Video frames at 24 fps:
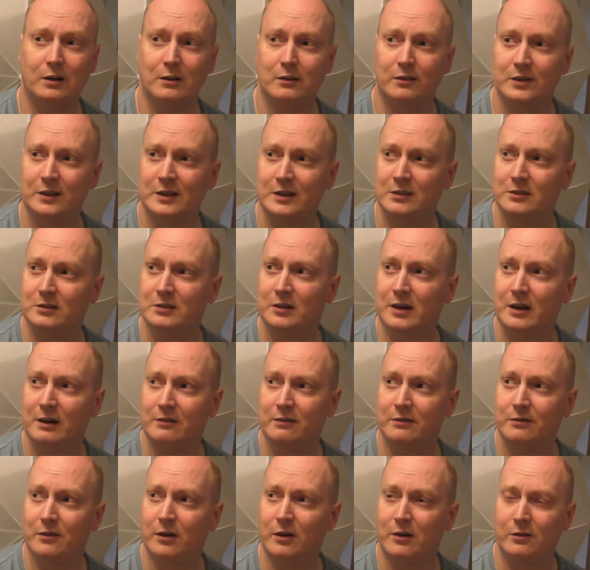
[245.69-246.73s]
I think it was around
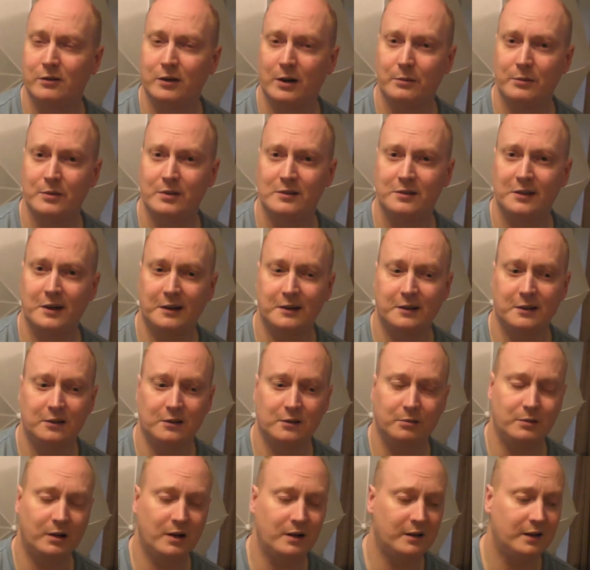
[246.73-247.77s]
4 frames a second,
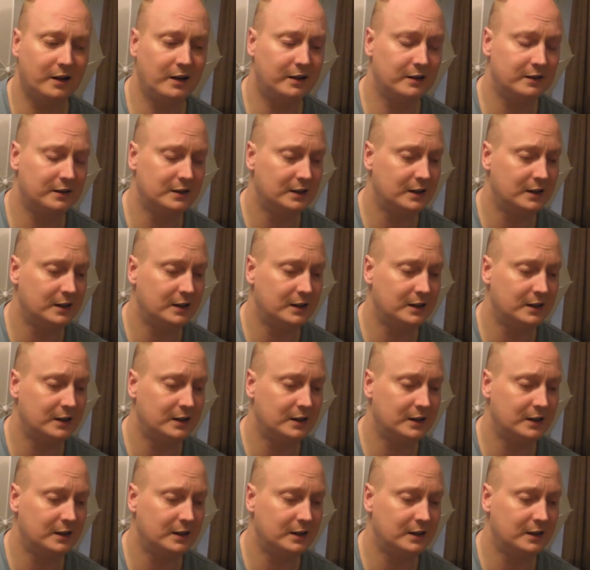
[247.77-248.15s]
something like that.